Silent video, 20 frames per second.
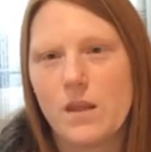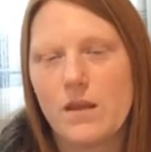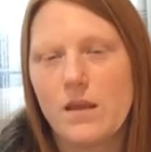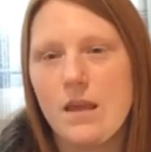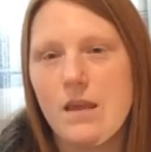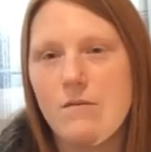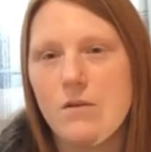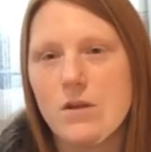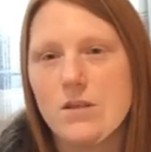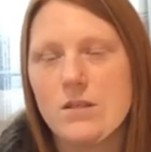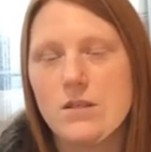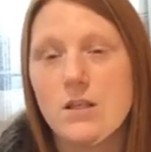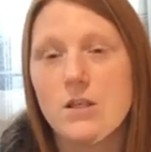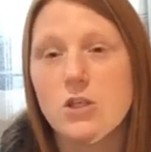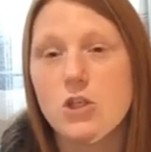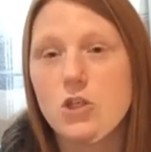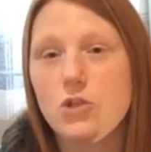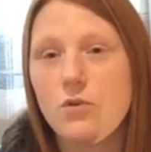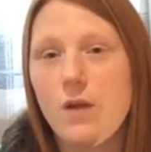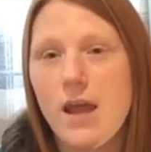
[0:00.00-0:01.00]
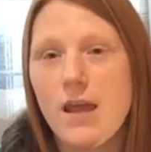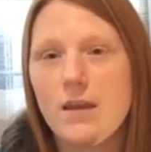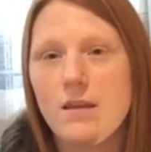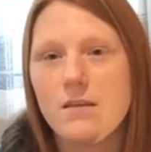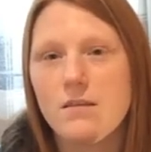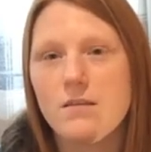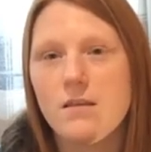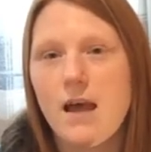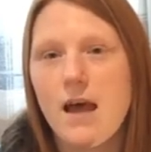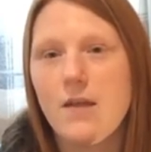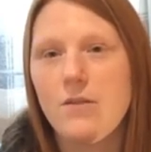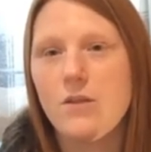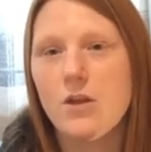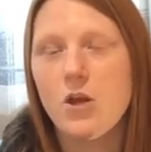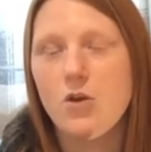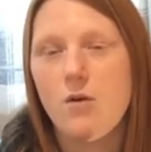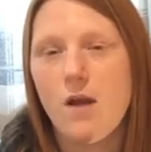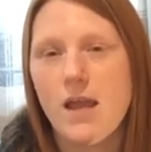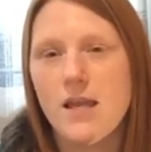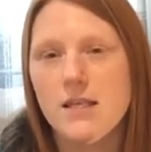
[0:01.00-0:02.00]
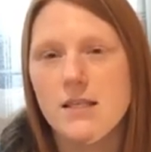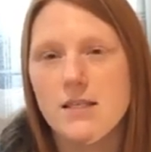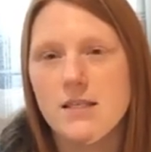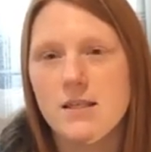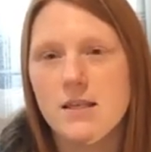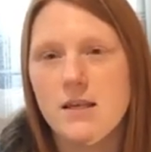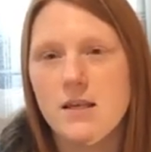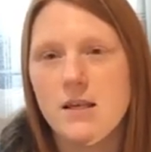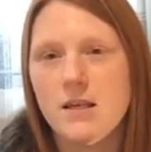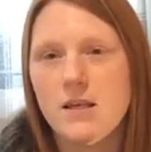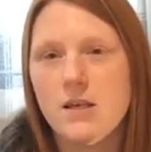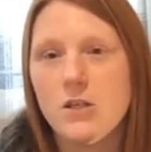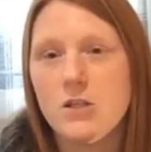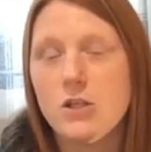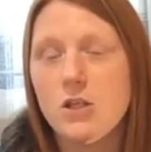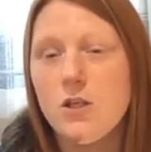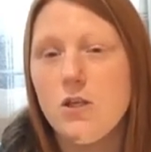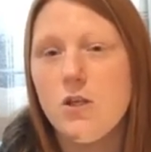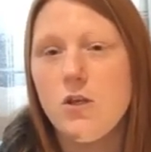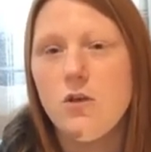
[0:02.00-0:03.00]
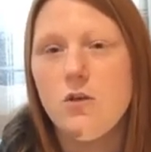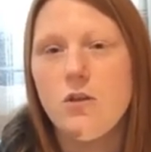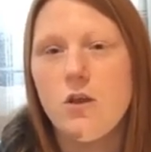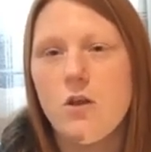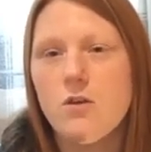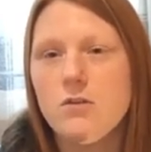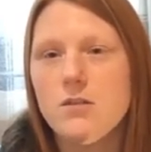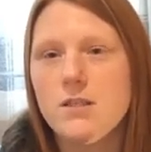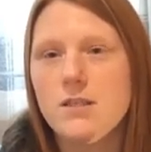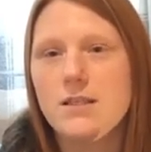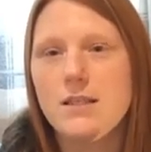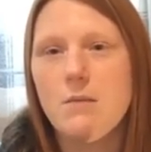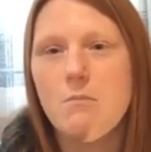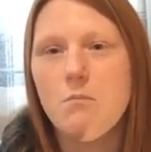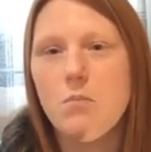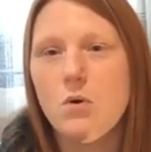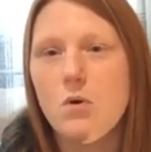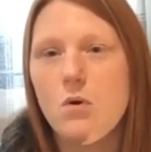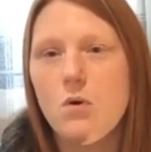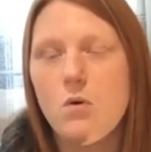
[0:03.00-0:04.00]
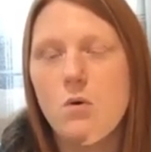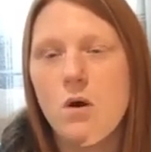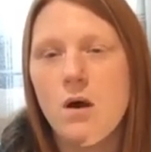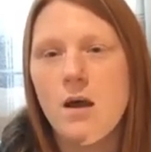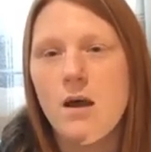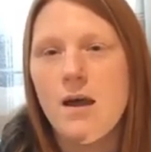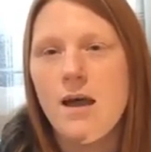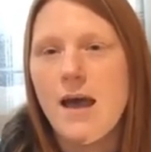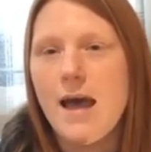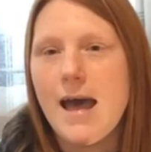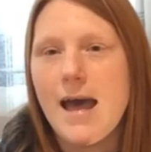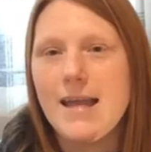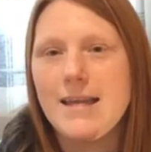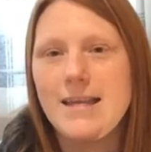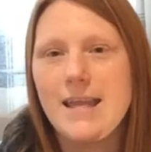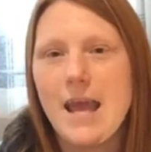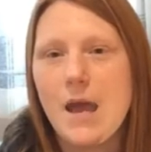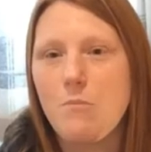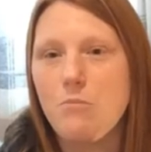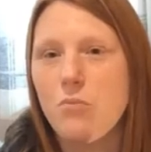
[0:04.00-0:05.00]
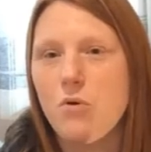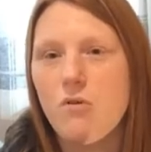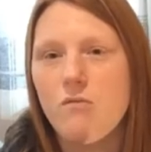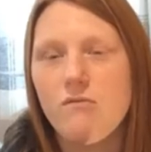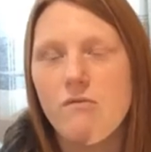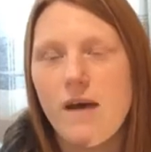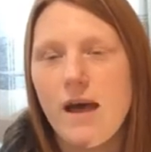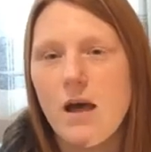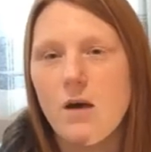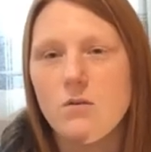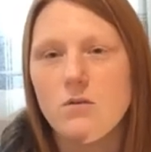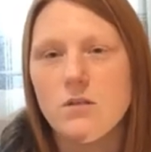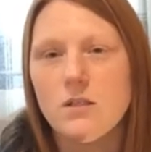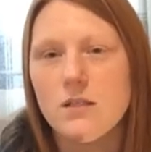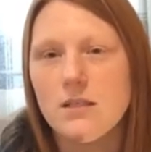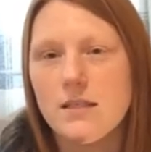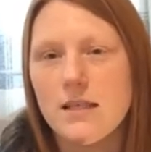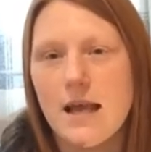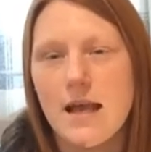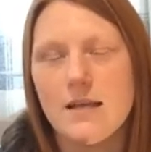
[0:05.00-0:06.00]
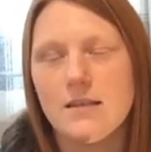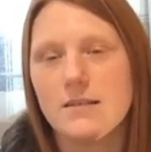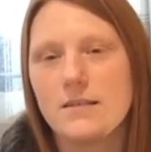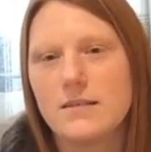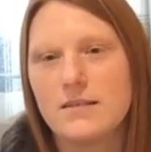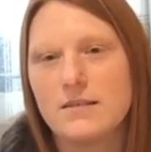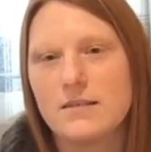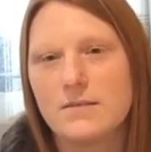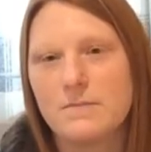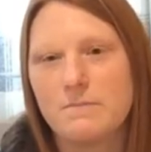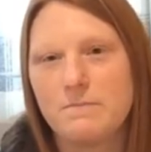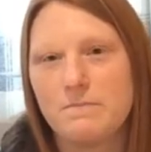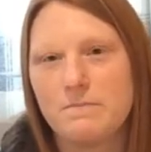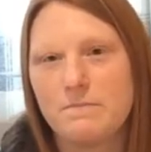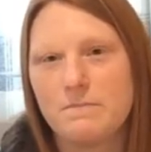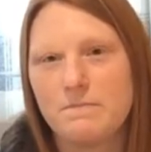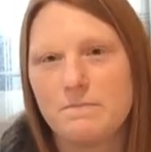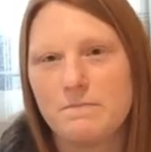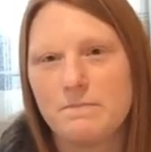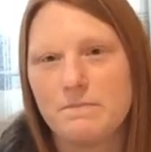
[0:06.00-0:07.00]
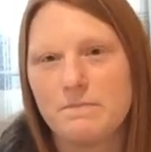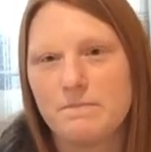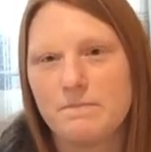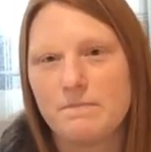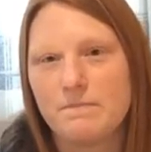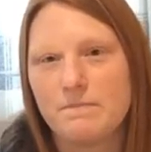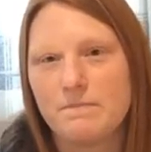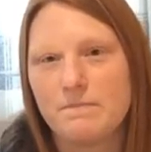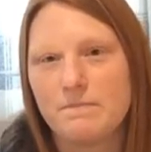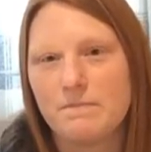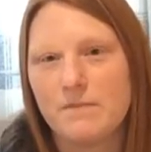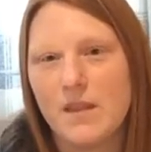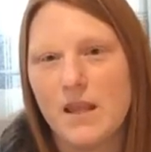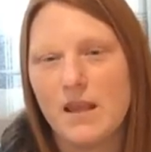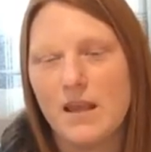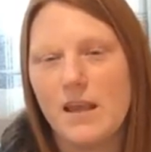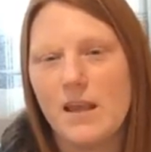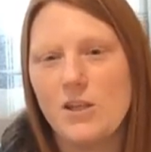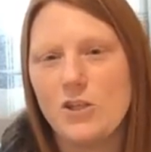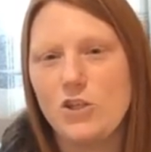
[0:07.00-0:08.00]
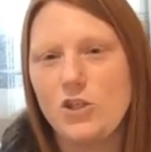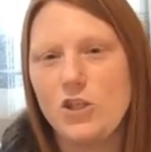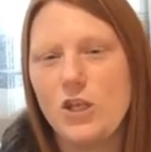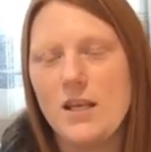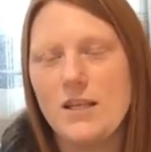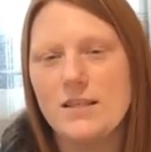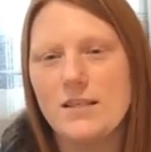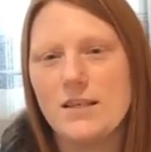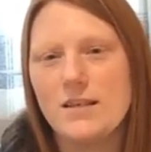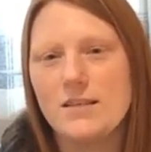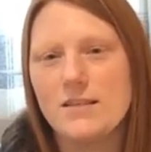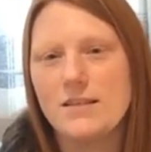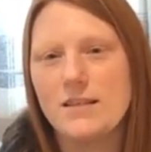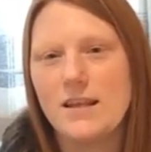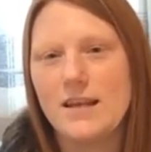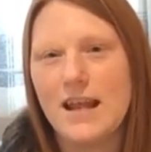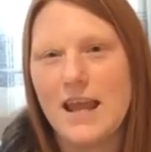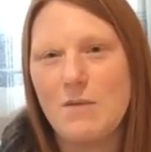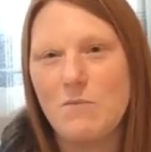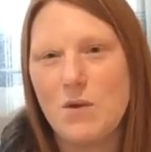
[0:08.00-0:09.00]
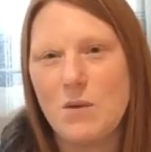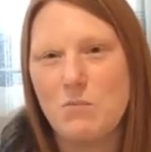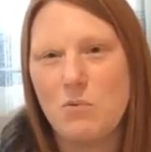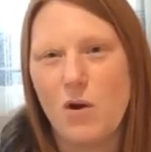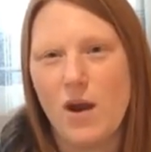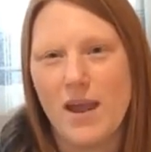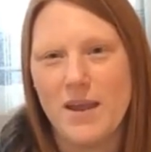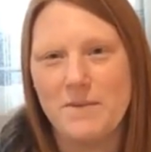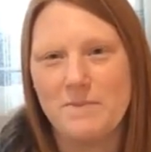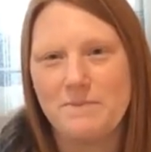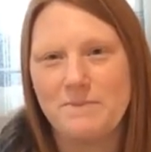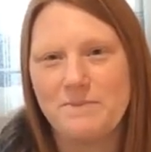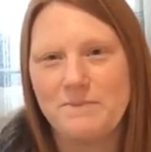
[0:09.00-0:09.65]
Give us the strength and the grace to do those simple and yet profound tasks. In Jesus' name we pray.